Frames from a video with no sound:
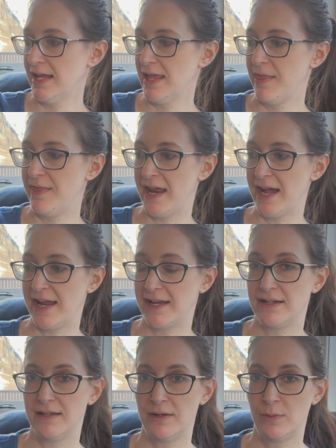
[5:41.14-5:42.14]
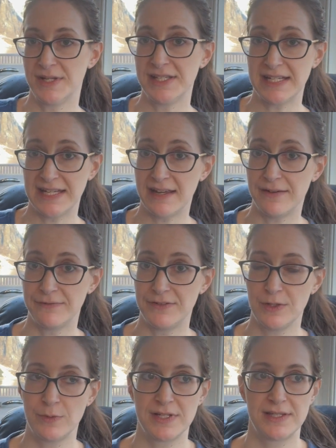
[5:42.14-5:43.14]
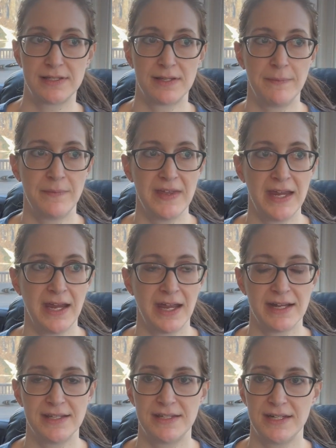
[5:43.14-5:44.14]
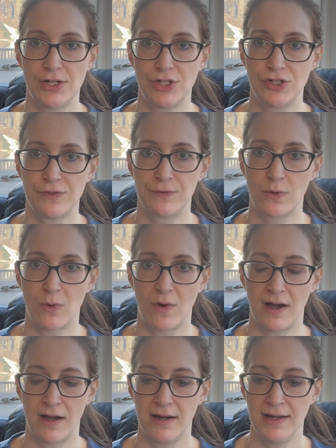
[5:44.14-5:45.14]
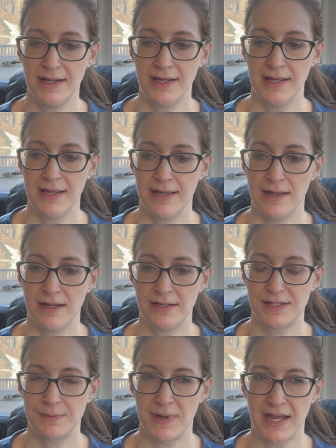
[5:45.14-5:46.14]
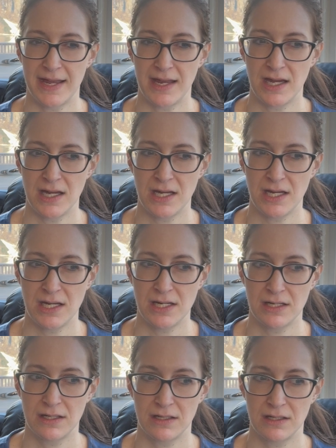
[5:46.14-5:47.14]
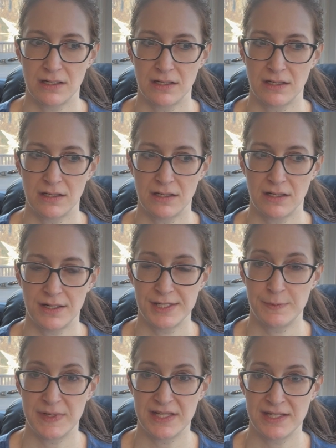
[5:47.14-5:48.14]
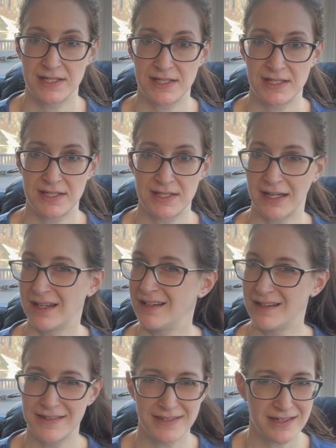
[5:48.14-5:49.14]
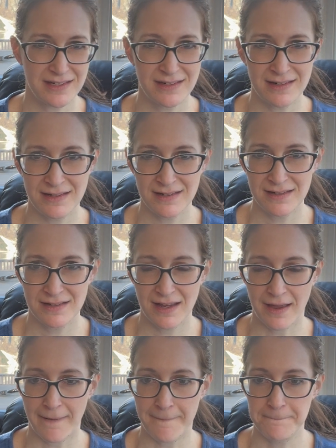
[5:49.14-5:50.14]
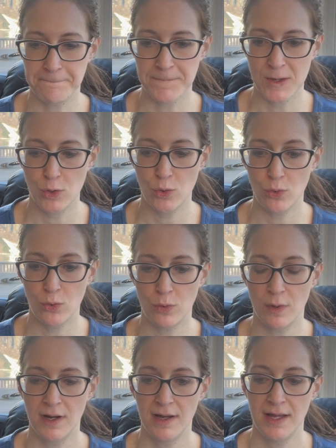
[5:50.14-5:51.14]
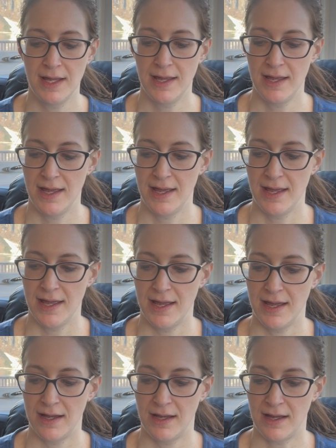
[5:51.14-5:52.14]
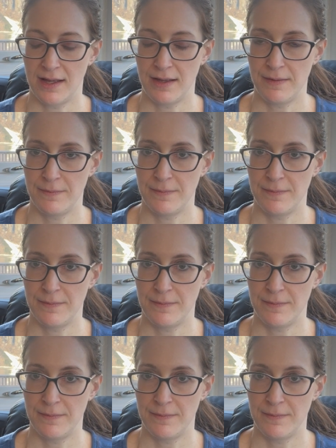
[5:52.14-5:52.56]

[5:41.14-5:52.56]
that it was a gift. It was something I stitched for, it's my husband's second cousin, who, I